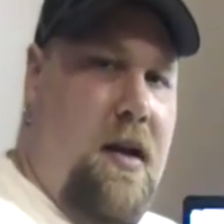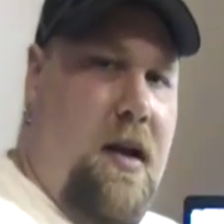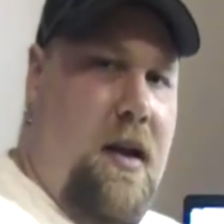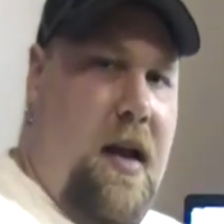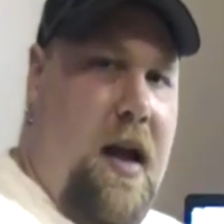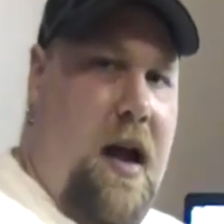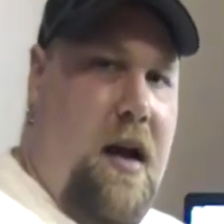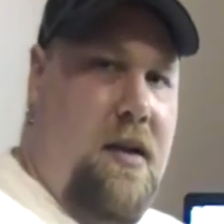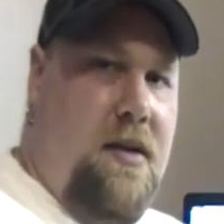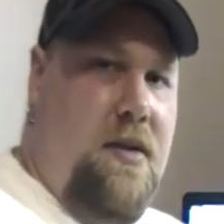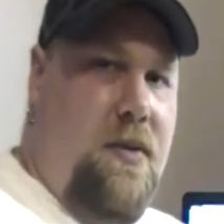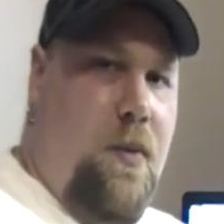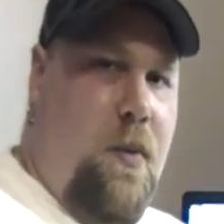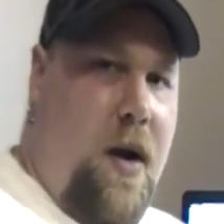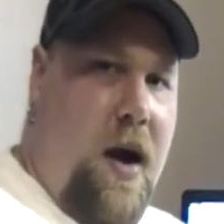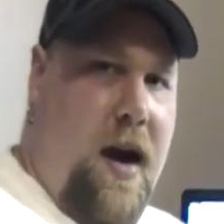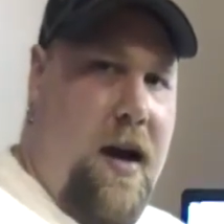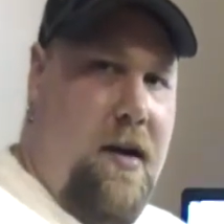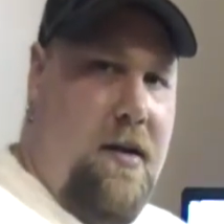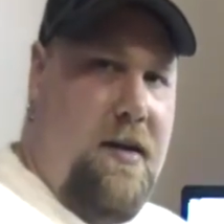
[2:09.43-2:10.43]
allows
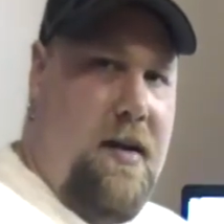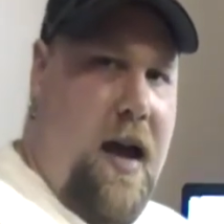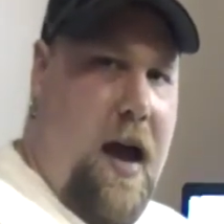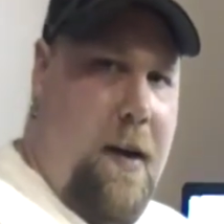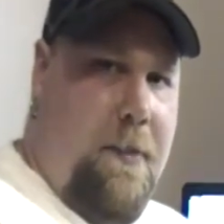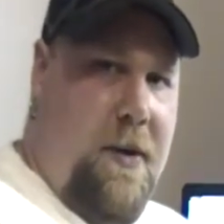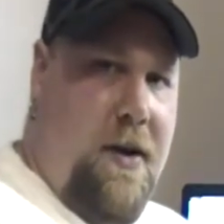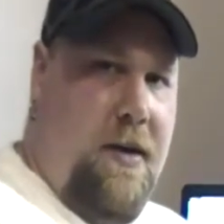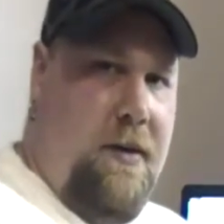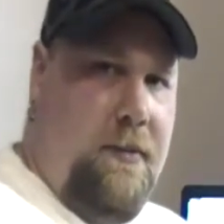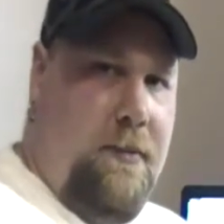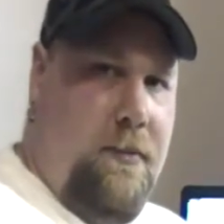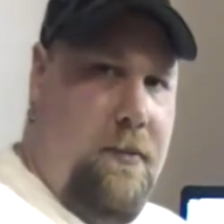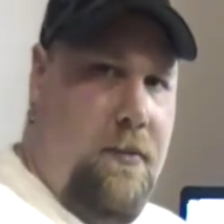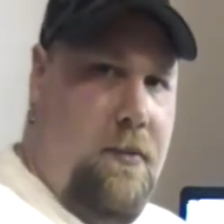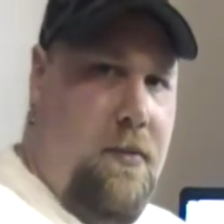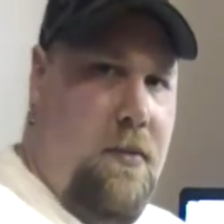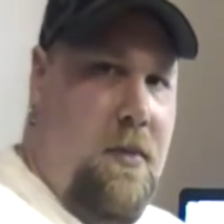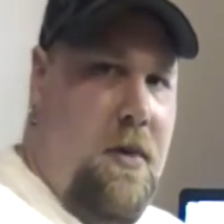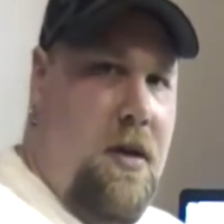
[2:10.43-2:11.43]
wiretapping
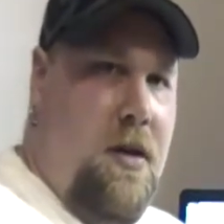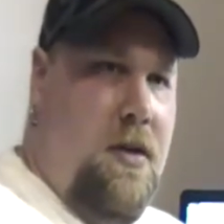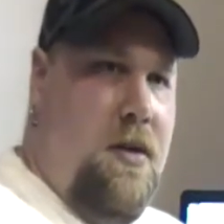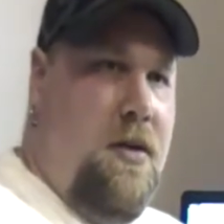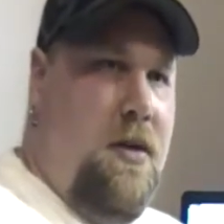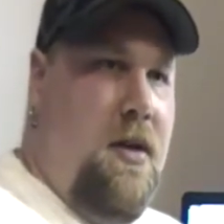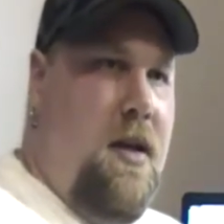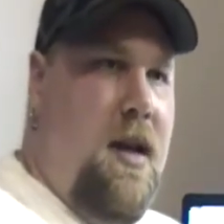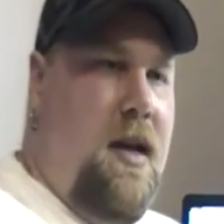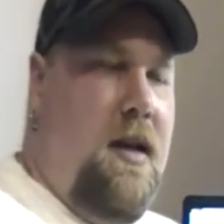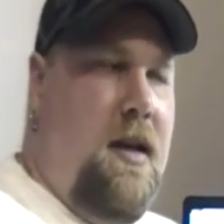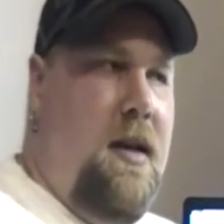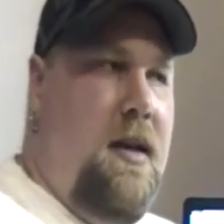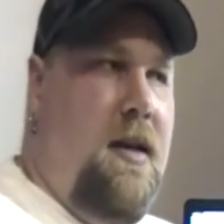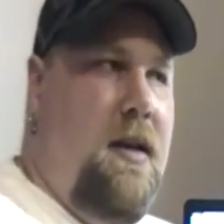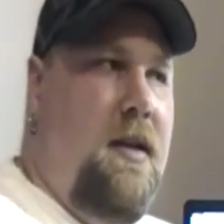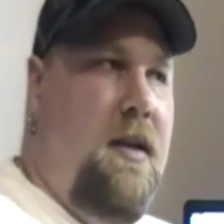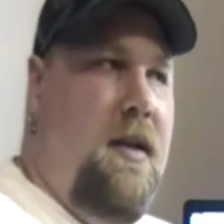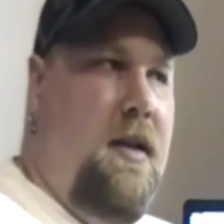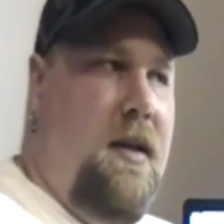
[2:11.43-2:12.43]
so they
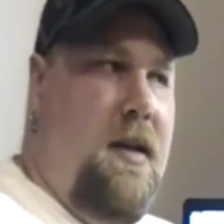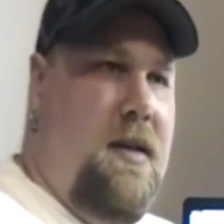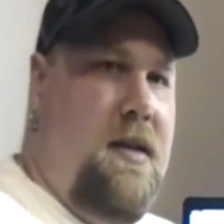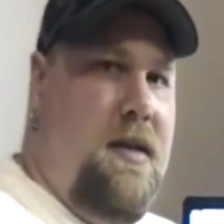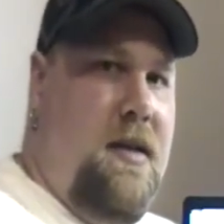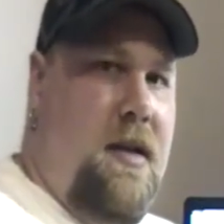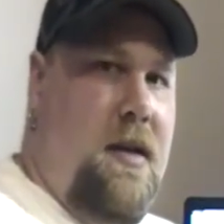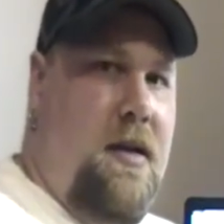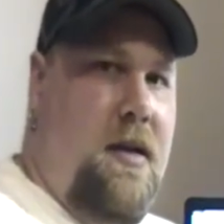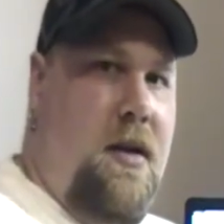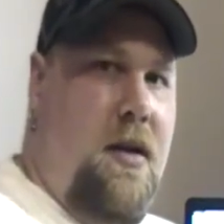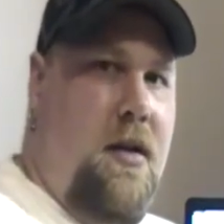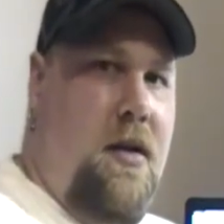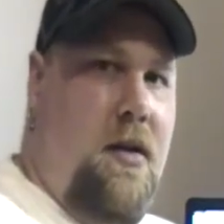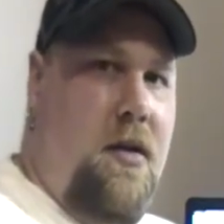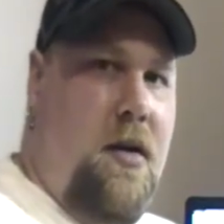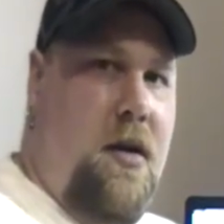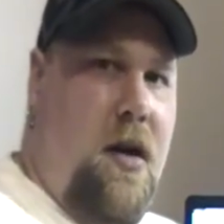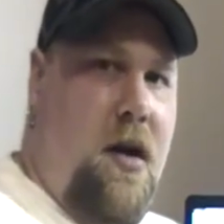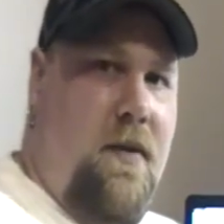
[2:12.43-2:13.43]
can listen into
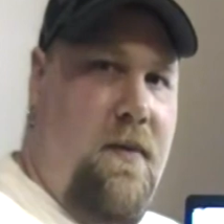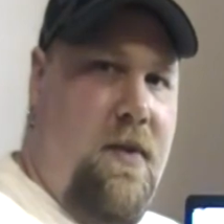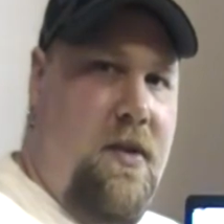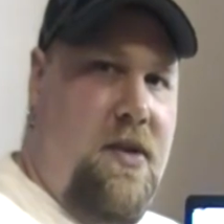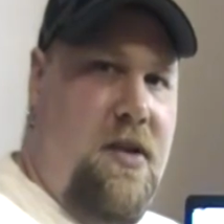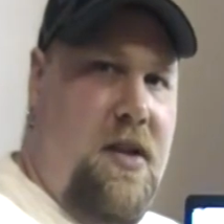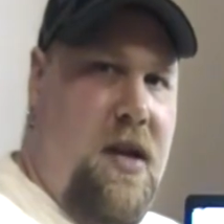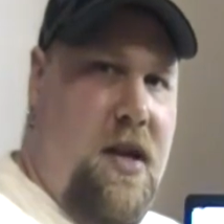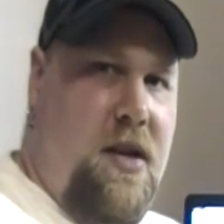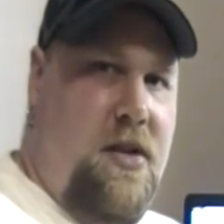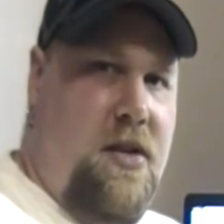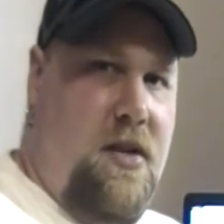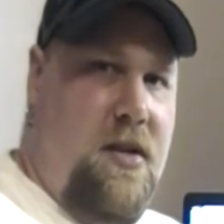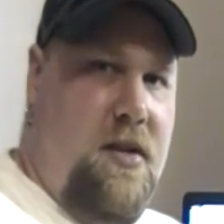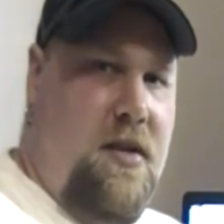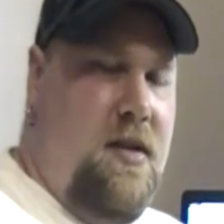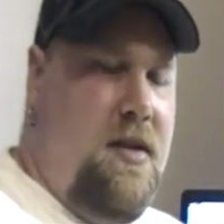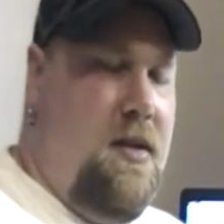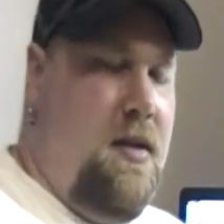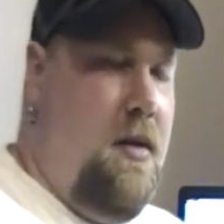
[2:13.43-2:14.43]
your
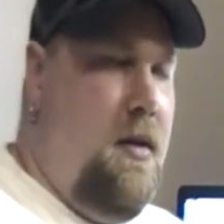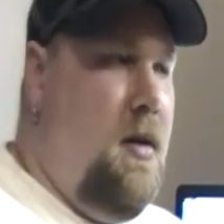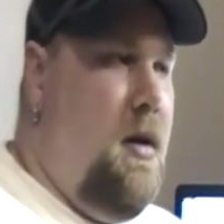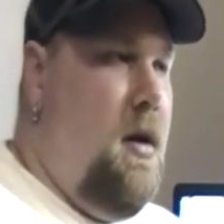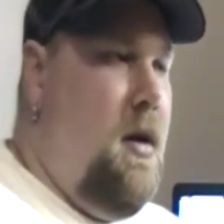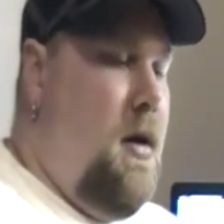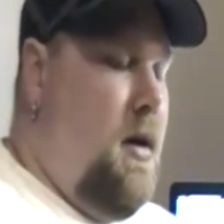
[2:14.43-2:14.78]
conversations.